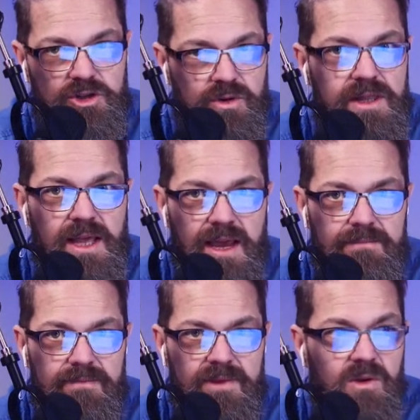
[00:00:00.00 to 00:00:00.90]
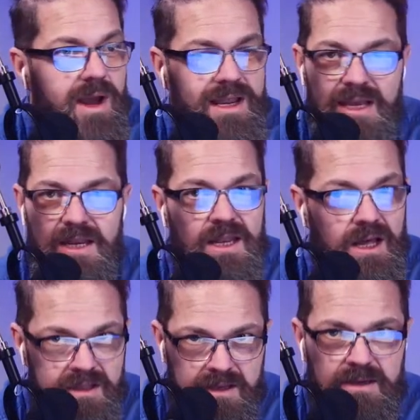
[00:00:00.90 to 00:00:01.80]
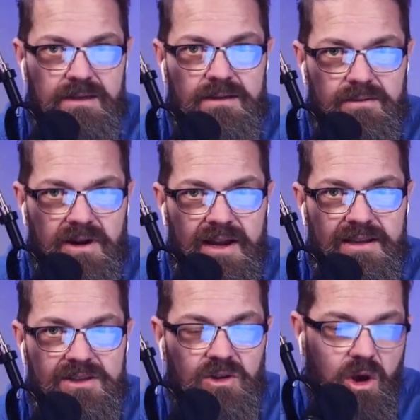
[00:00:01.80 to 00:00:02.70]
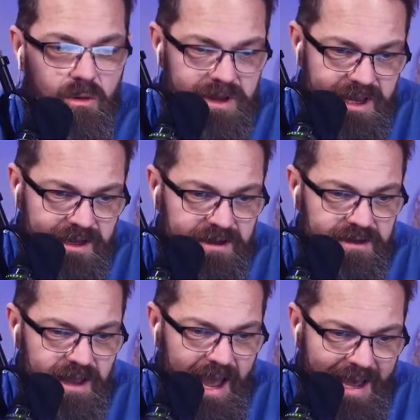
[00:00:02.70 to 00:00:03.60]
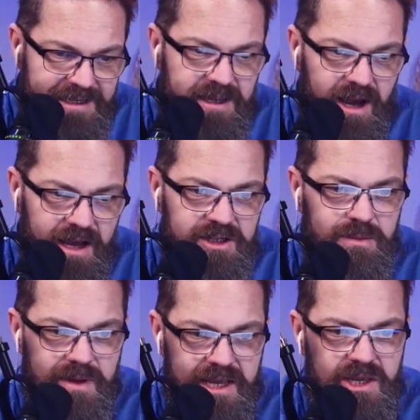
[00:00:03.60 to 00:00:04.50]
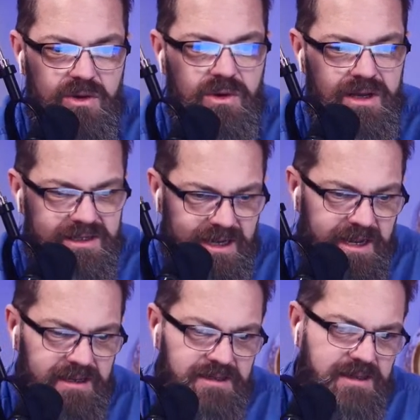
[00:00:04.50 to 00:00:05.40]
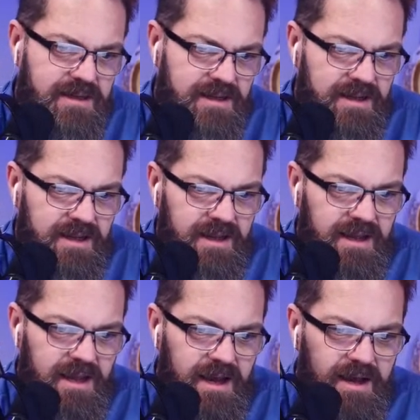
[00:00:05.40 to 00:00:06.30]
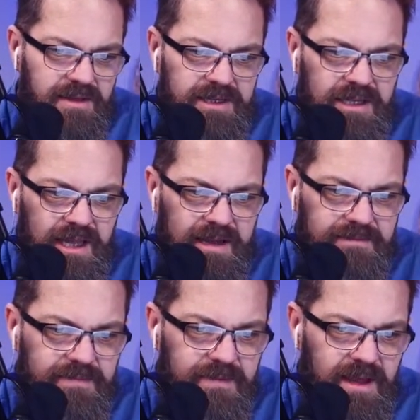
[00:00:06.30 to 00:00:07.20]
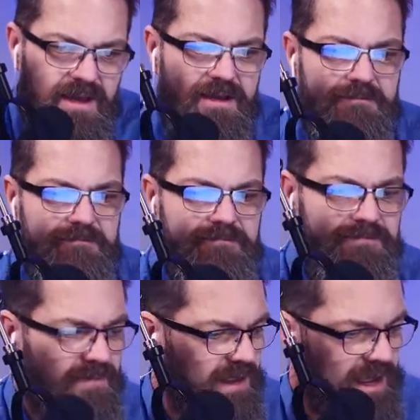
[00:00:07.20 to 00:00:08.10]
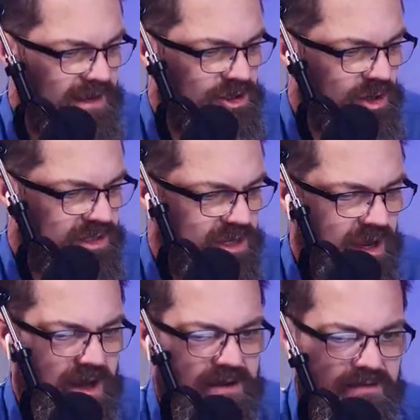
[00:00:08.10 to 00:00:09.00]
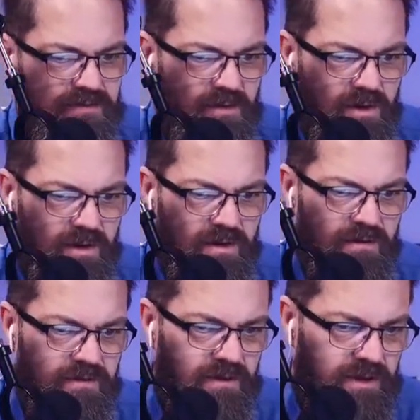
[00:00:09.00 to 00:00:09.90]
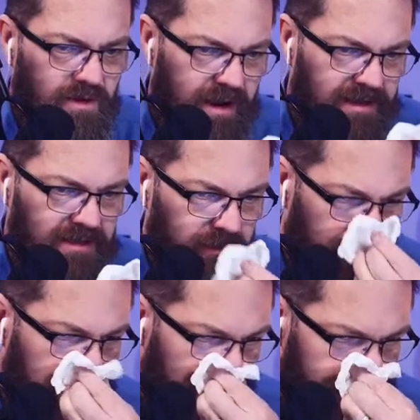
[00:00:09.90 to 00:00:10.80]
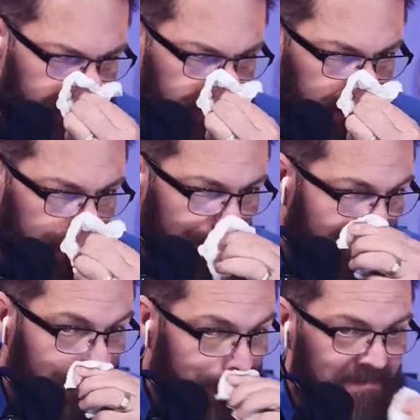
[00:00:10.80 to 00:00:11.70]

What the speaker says: for the street lamp, you ain't hitting nothing, right? So go big. Ask God to make you a saint this Lent. And trust God for the grace to accomplish it.